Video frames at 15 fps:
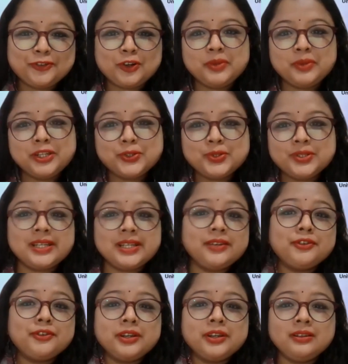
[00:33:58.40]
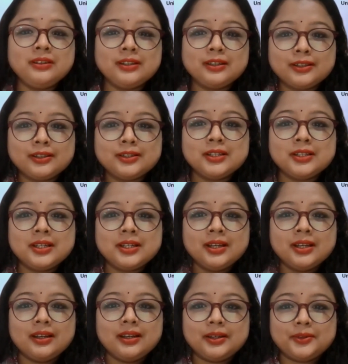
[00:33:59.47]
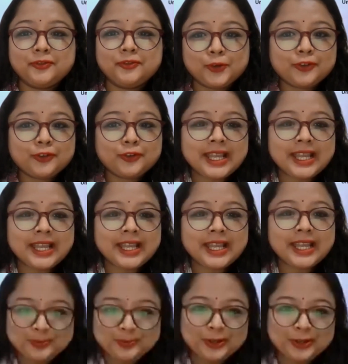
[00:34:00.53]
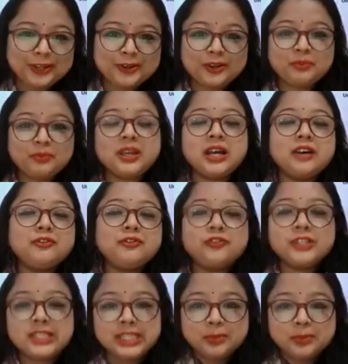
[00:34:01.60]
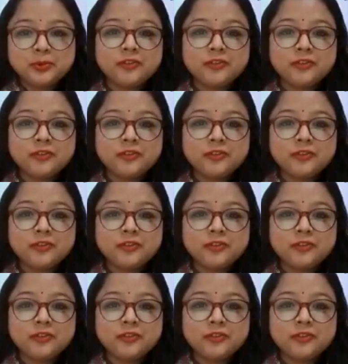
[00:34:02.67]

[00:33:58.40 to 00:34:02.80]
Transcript: me to deliver the vote of thanks this morning on behalf of the team